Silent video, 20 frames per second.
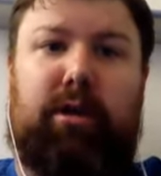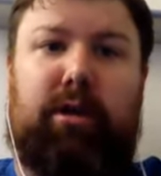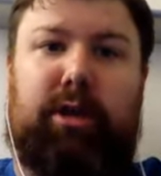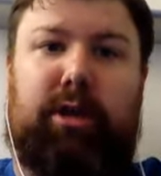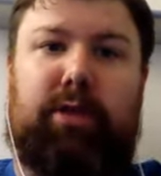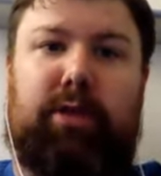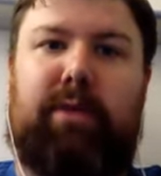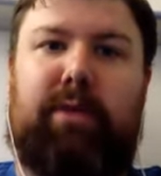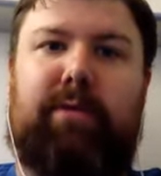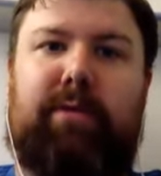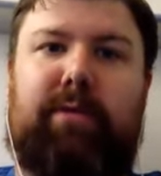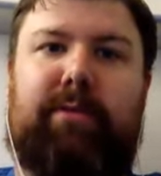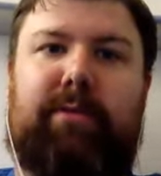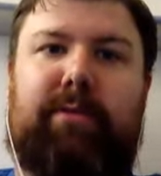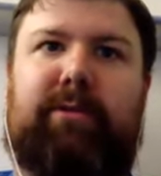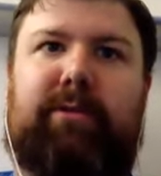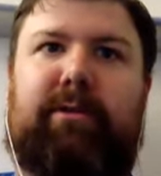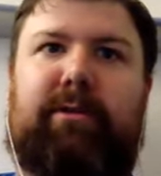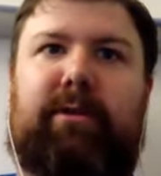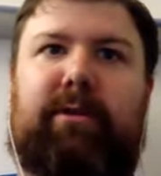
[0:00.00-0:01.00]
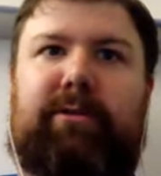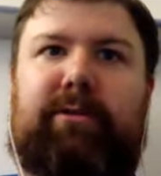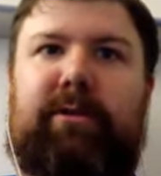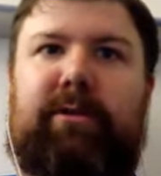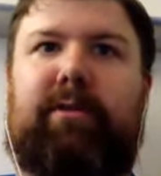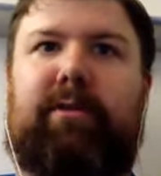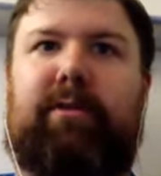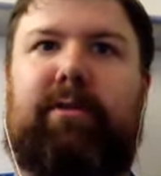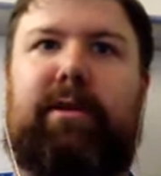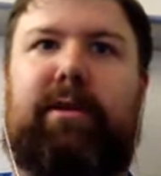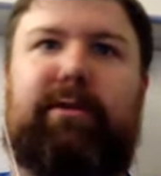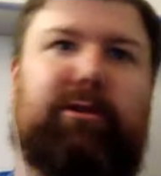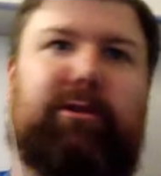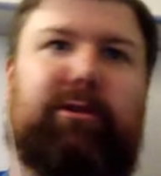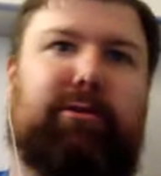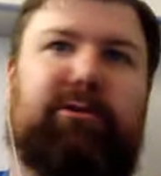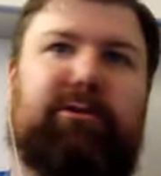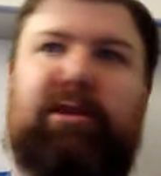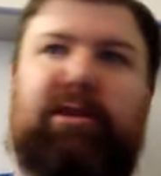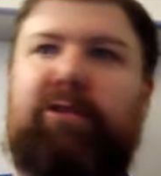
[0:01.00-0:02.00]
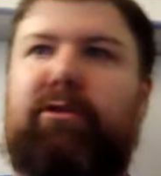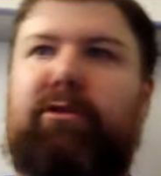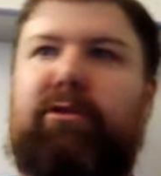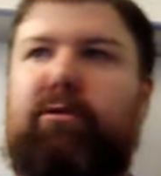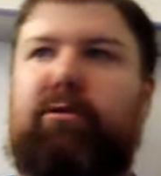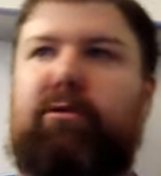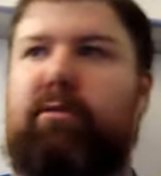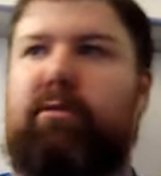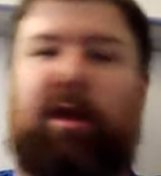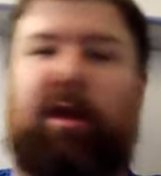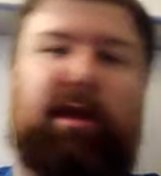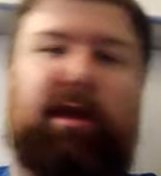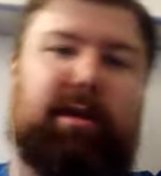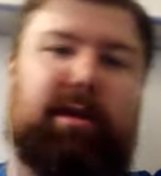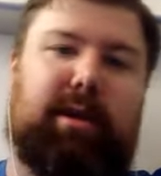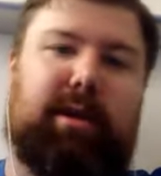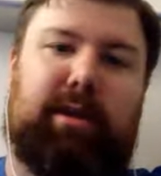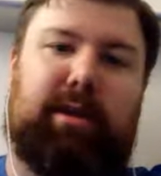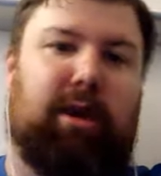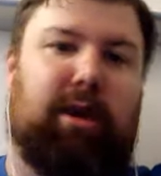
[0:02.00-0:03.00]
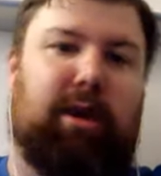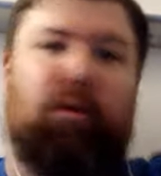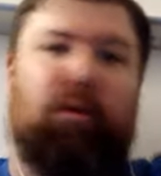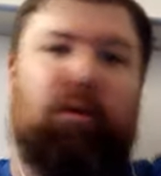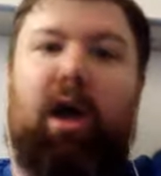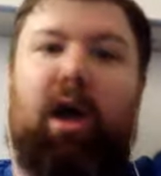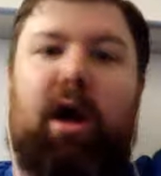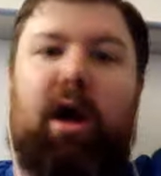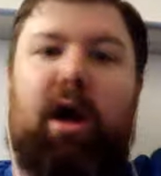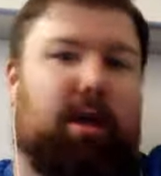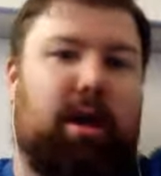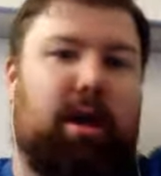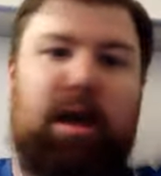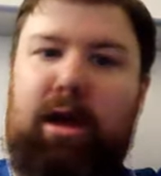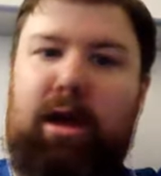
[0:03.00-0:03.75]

Even if it's as different as Gentoo and RHEL,